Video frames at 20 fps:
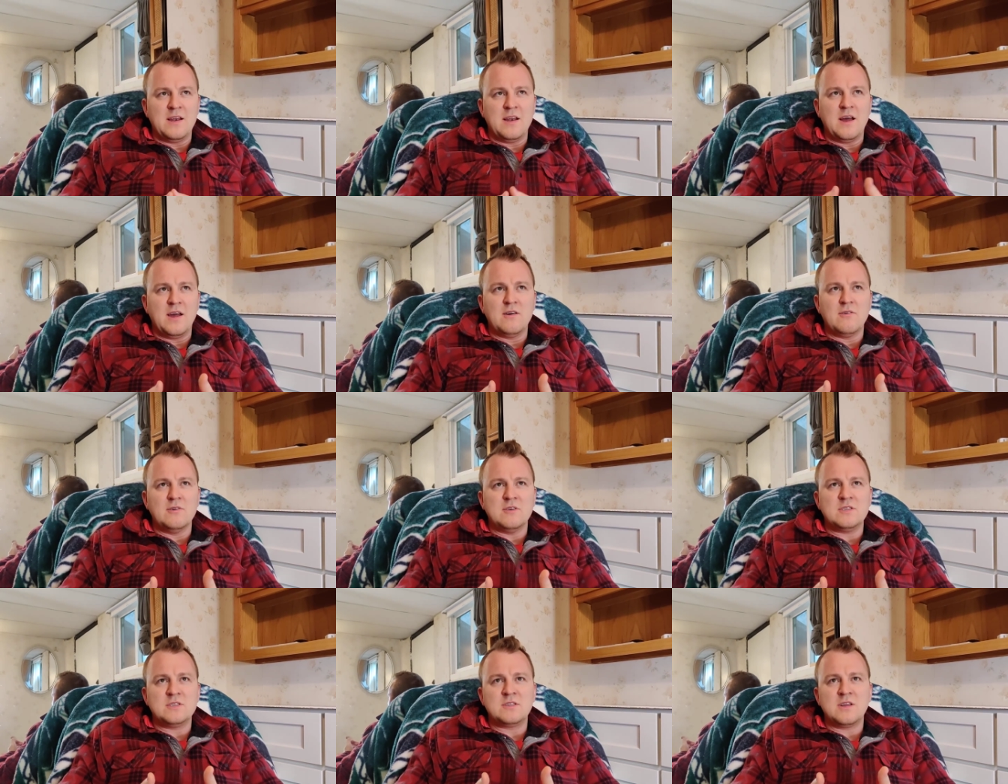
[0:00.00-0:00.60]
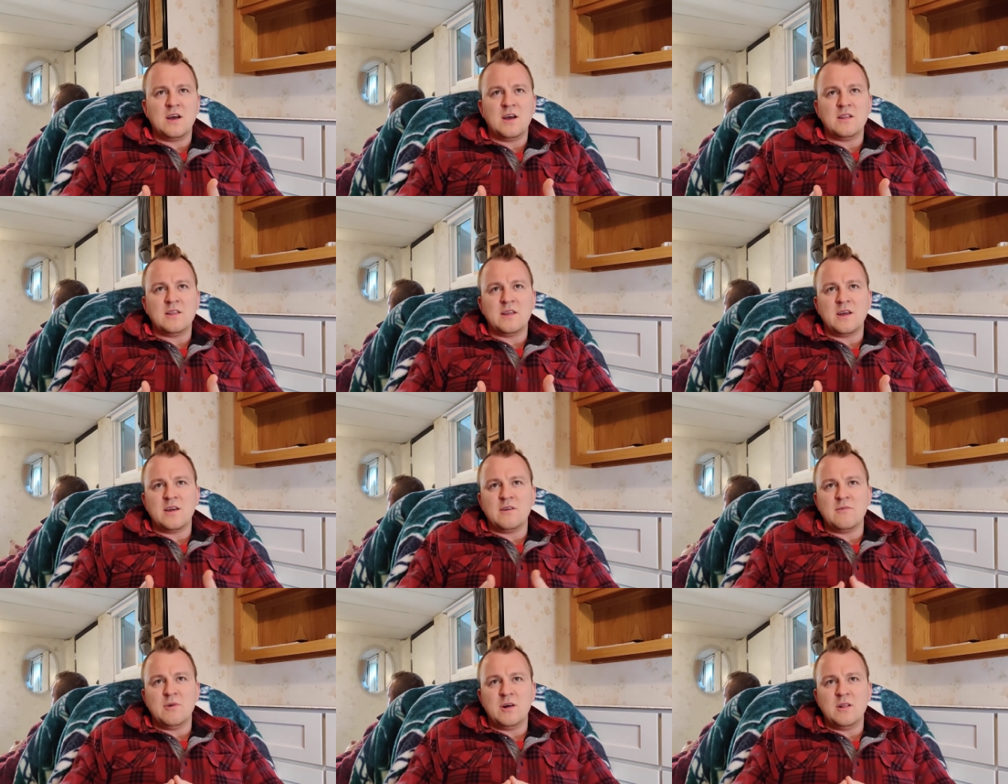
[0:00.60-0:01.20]
And I always thought,
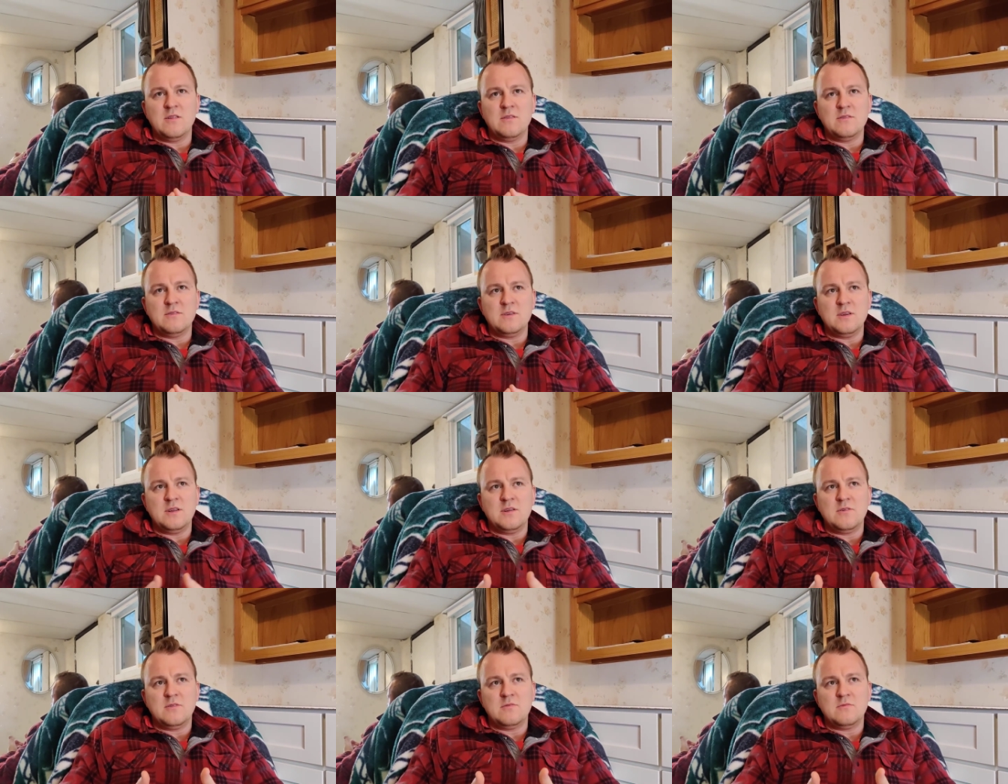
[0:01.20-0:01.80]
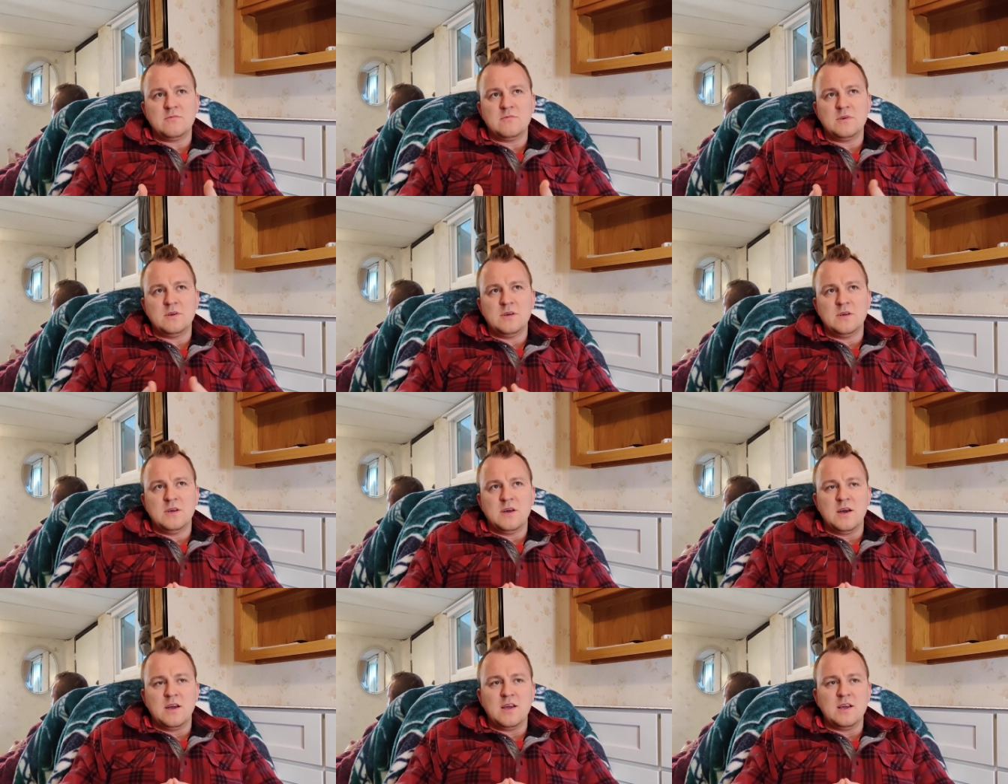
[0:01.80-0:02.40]
like, well, you know,
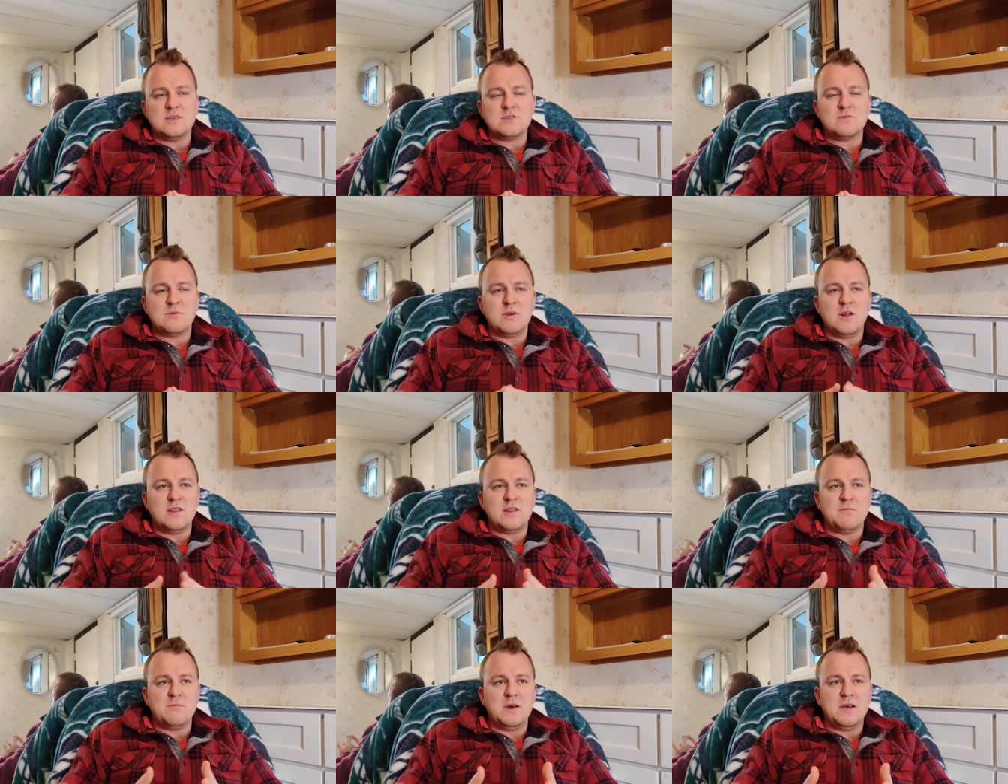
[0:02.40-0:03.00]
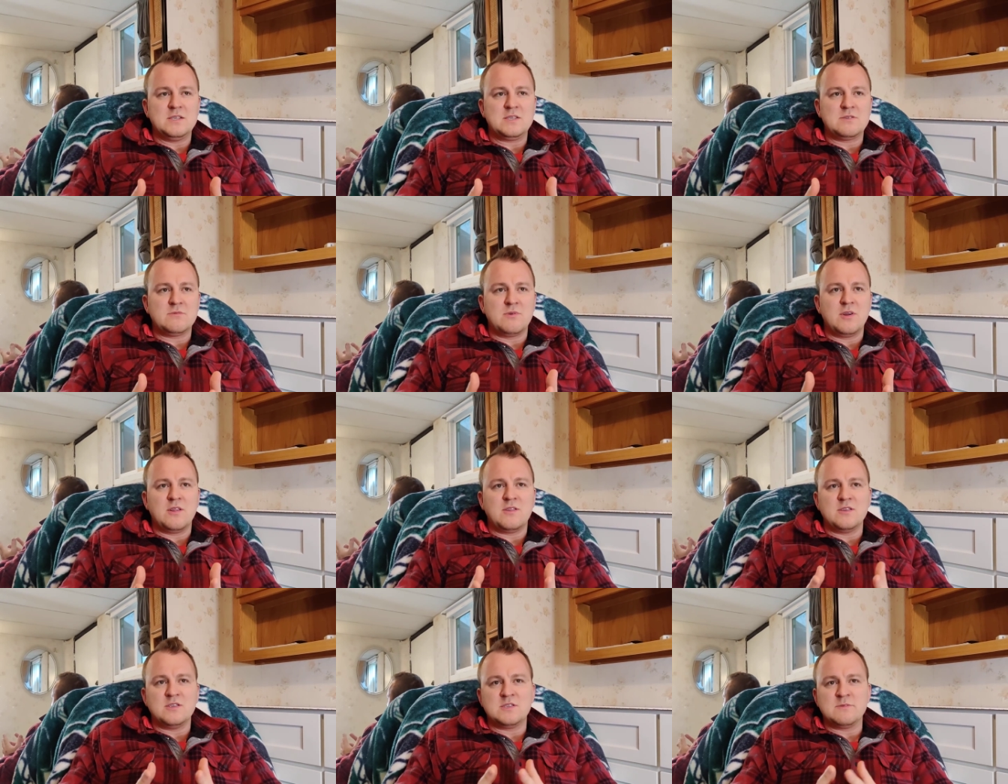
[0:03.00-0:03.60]
I guess we're not the best,
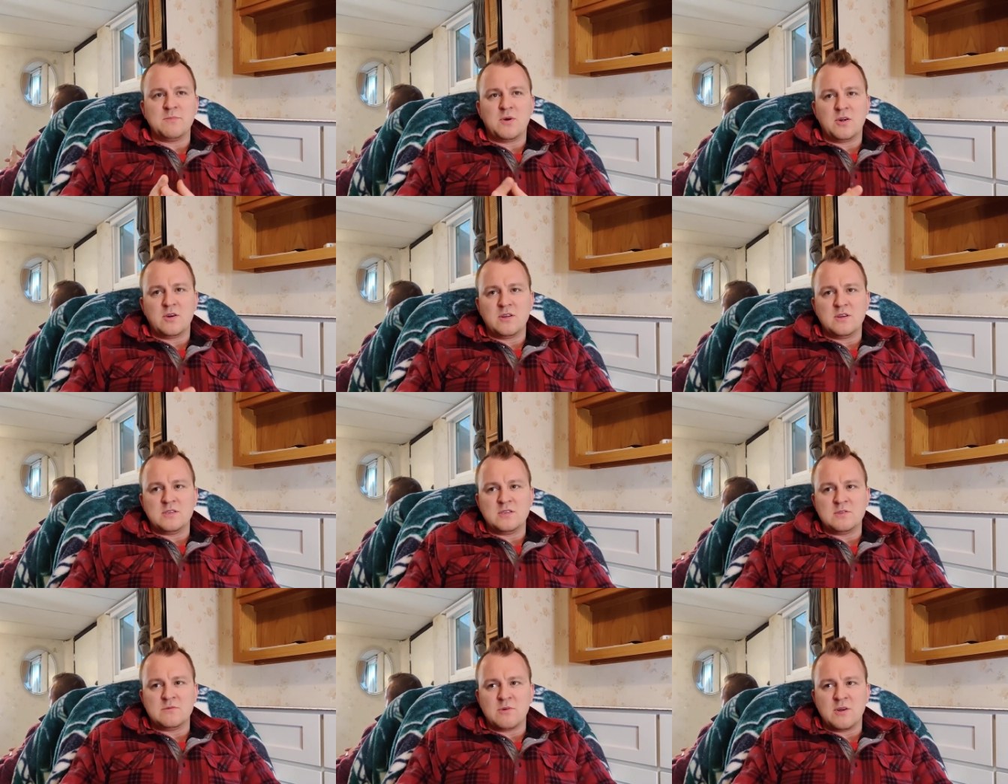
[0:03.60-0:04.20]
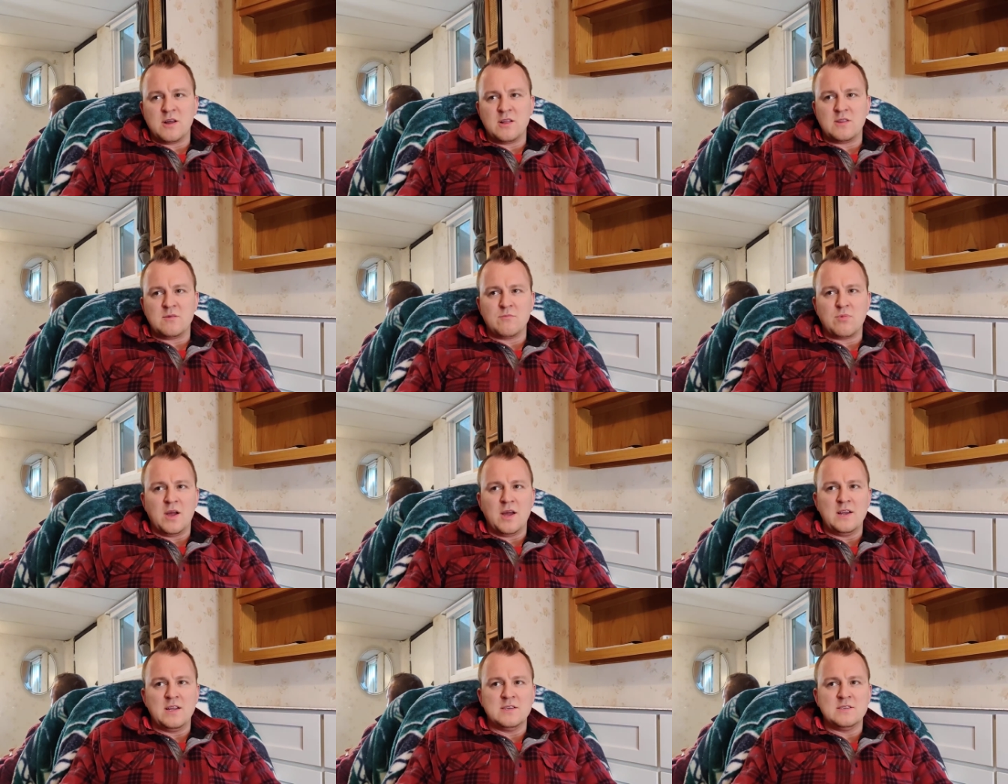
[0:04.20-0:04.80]
we're not the smartest, we're not the
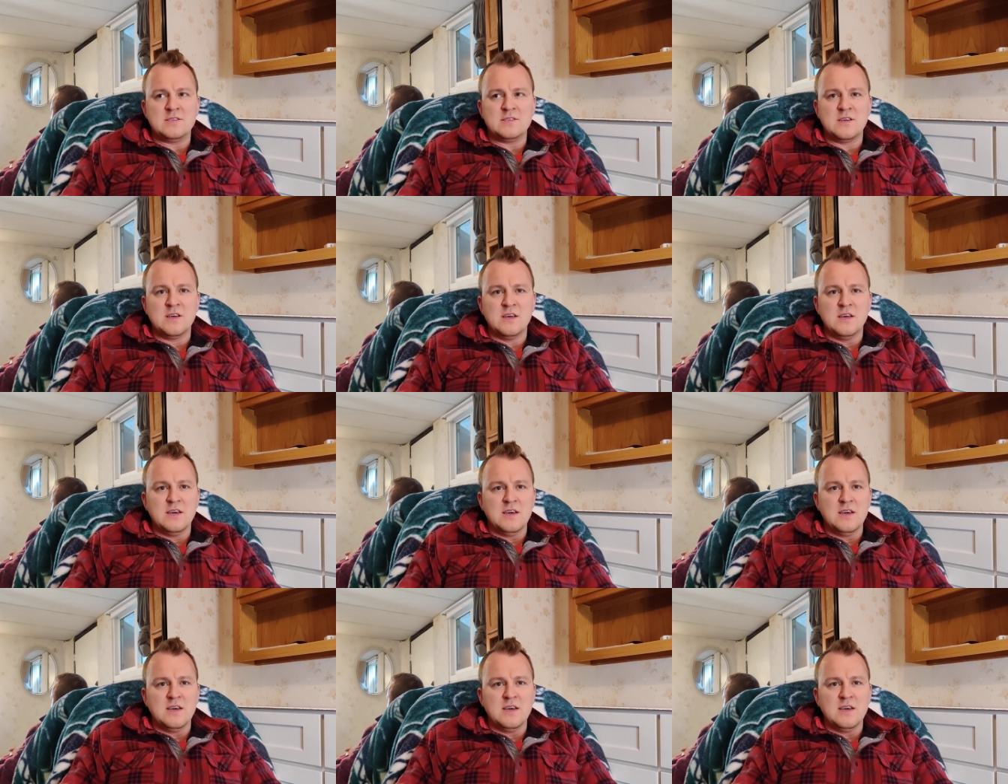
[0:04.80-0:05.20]
brightest.